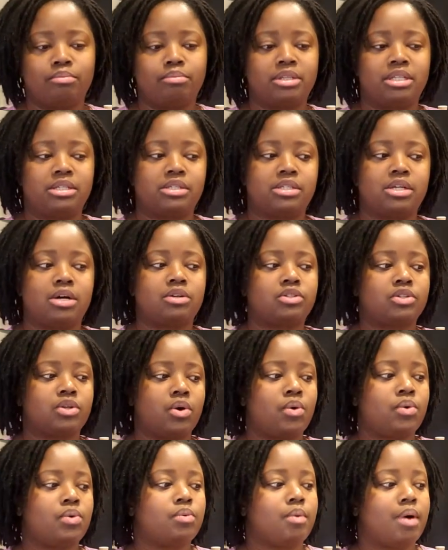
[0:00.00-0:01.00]
but this is
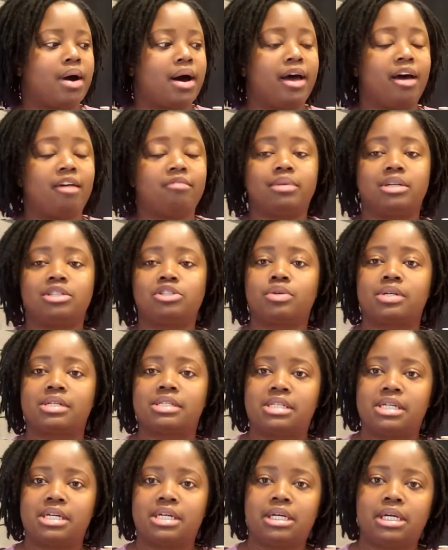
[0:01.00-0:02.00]
also why I have my
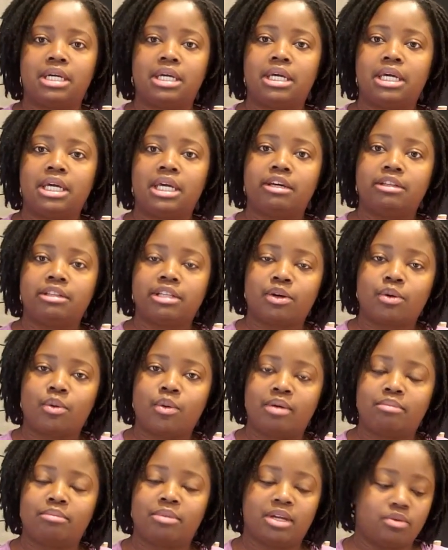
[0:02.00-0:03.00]
trusty healing
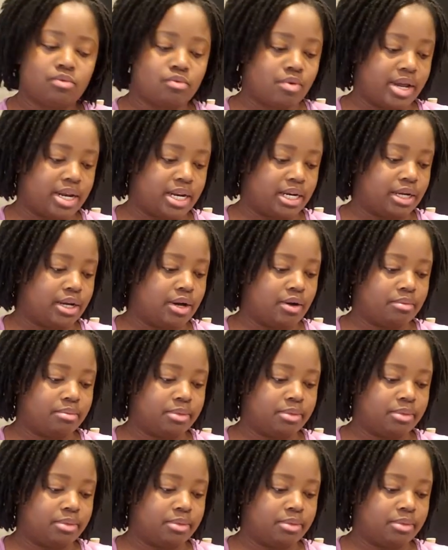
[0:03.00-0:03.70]
ointment ready to go,